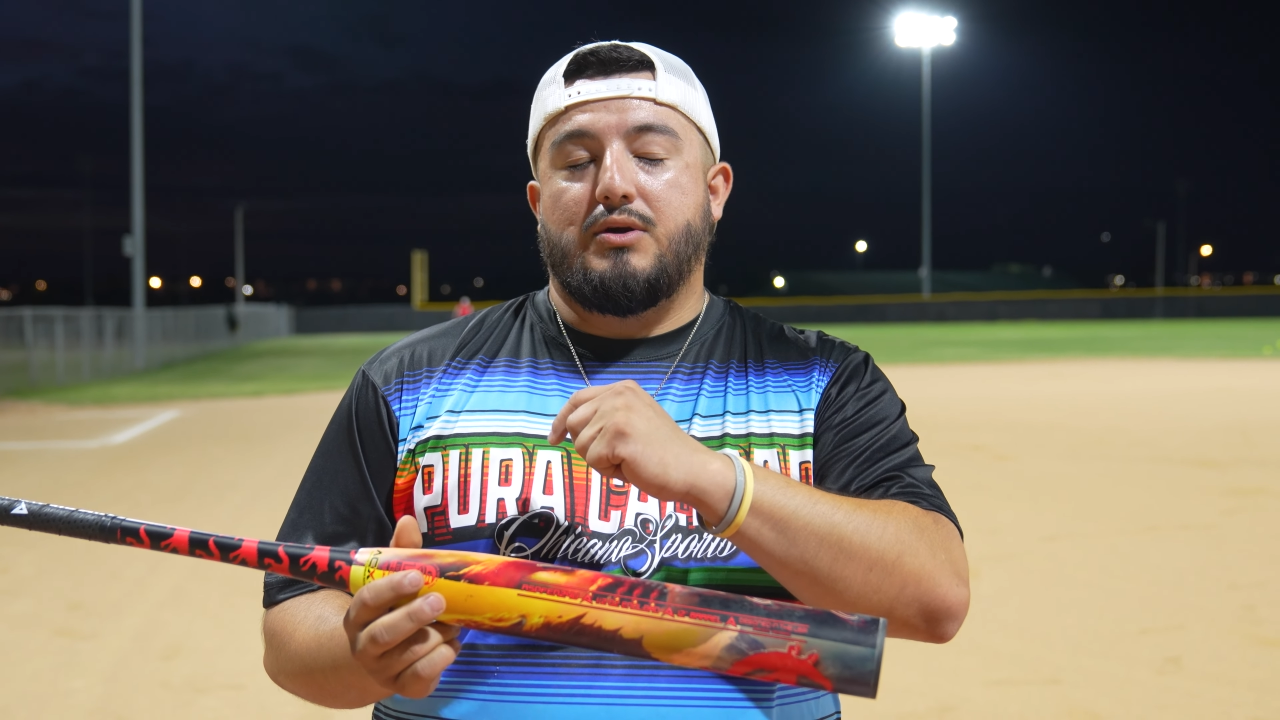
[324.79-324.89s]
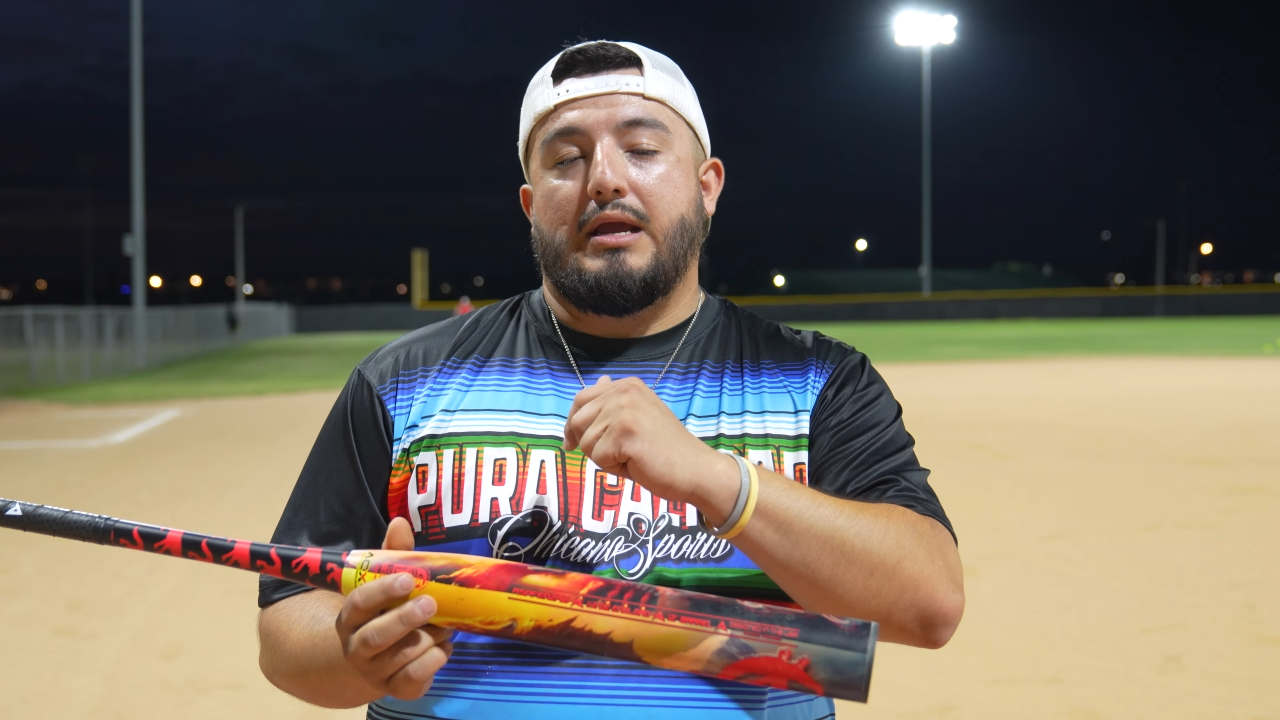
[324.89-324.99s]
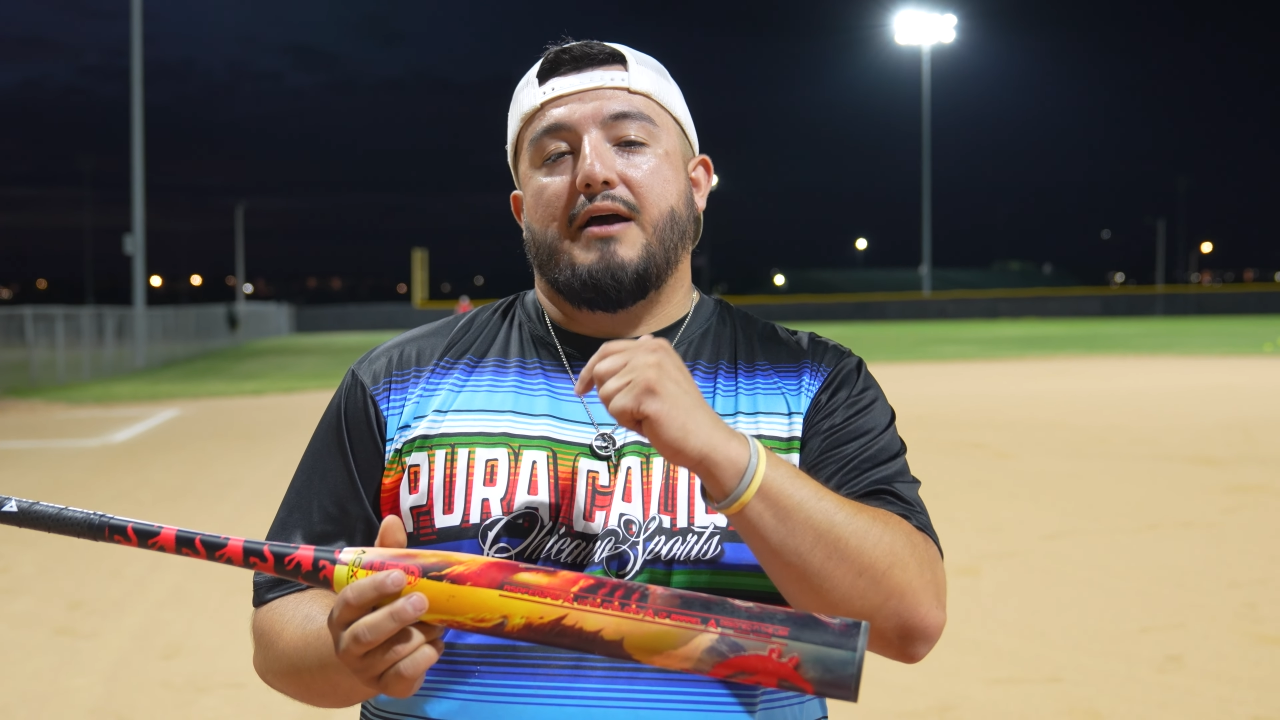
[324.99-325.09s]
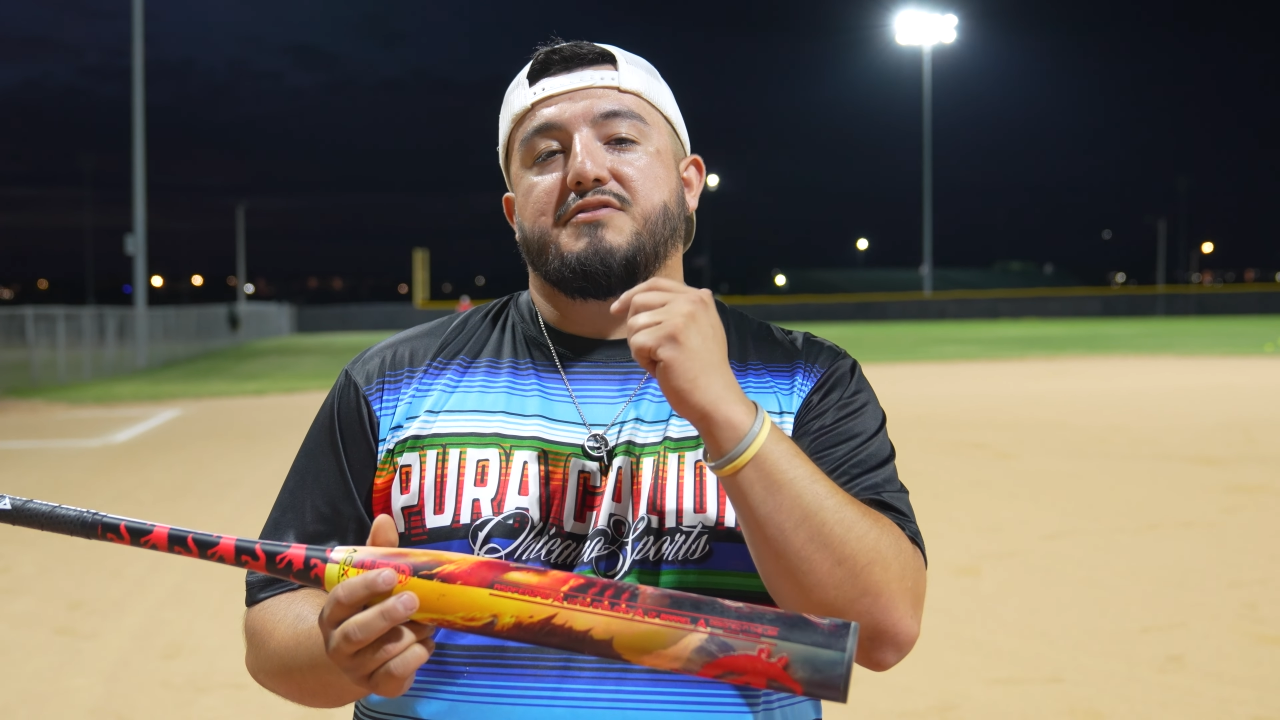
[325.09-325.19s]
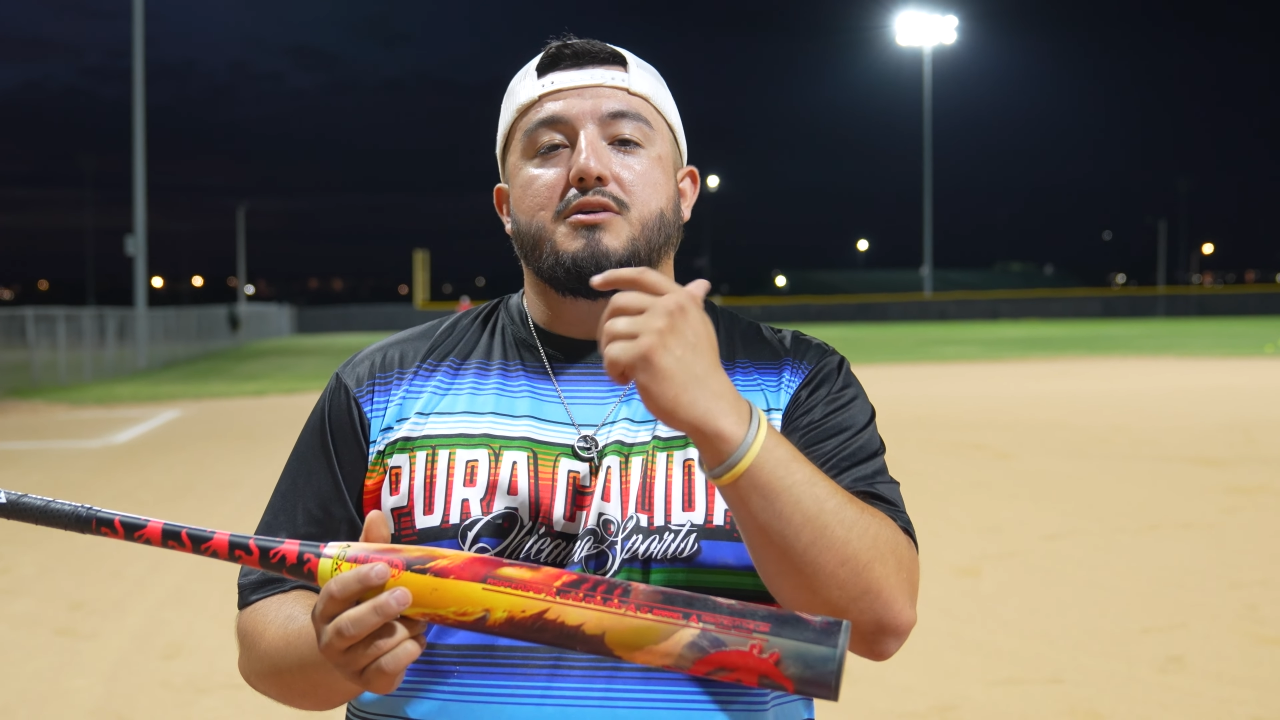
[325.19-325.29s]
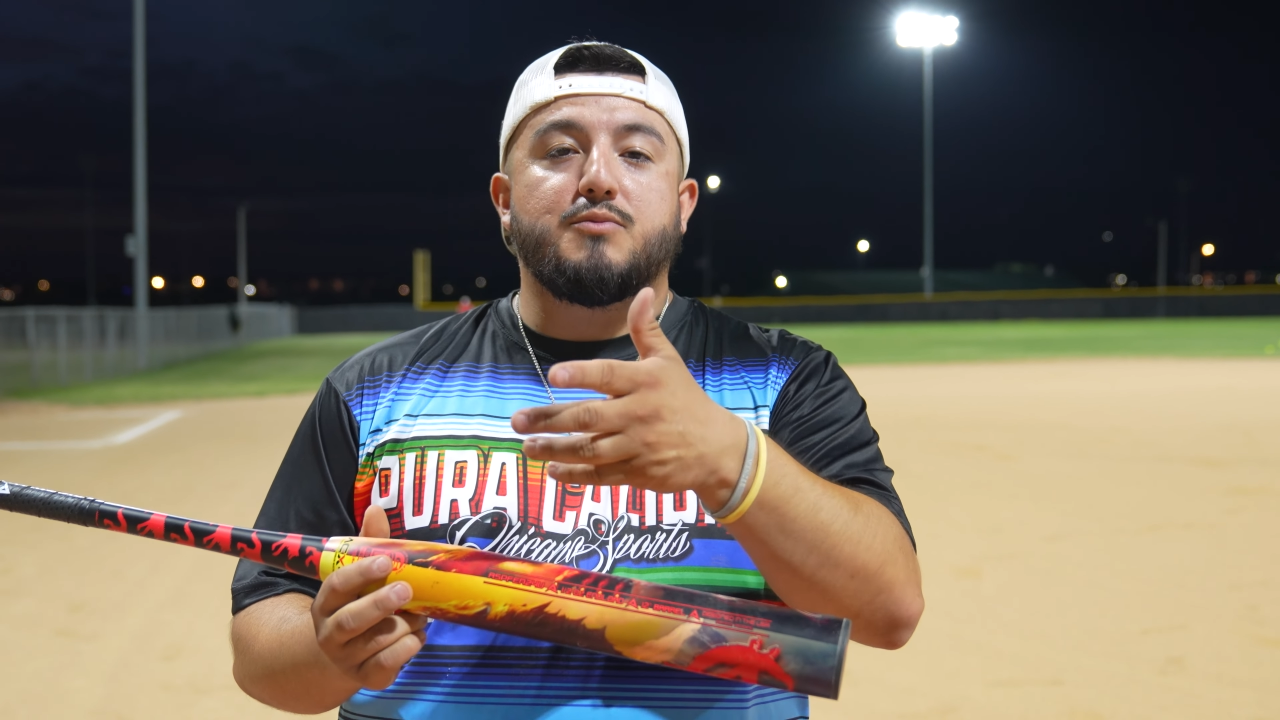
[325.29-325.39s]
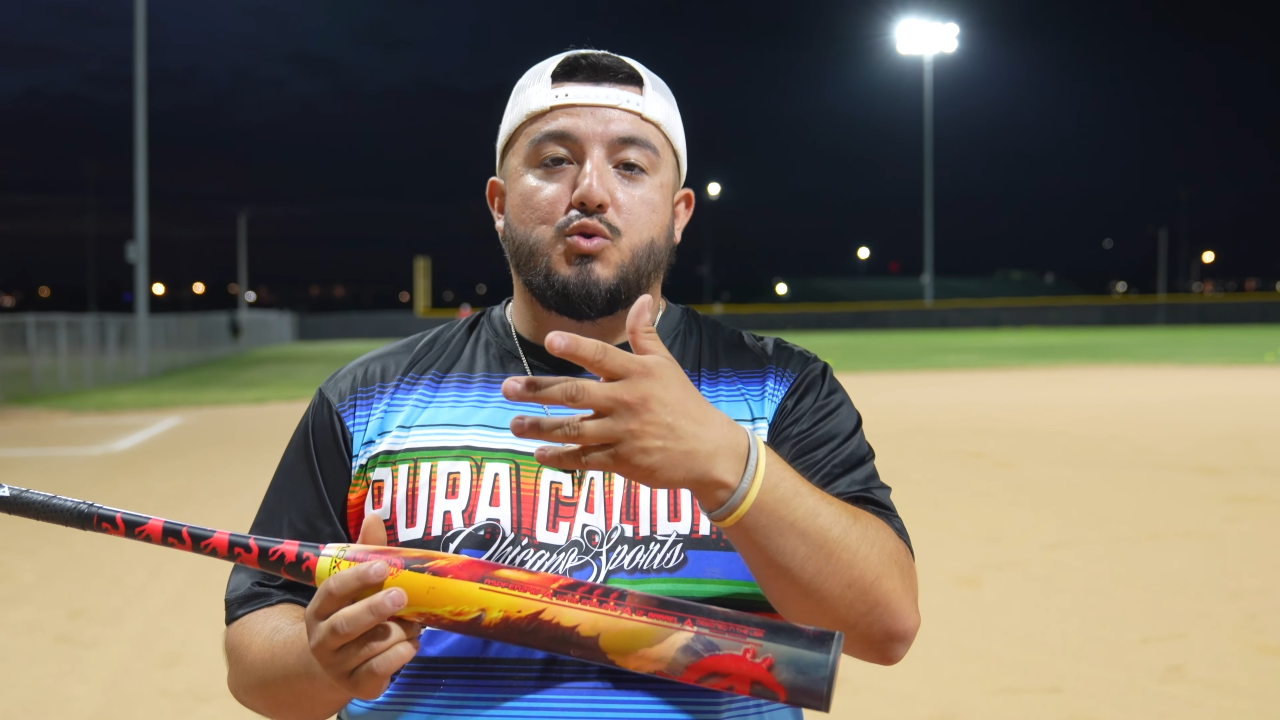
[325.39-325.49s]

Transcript: can have some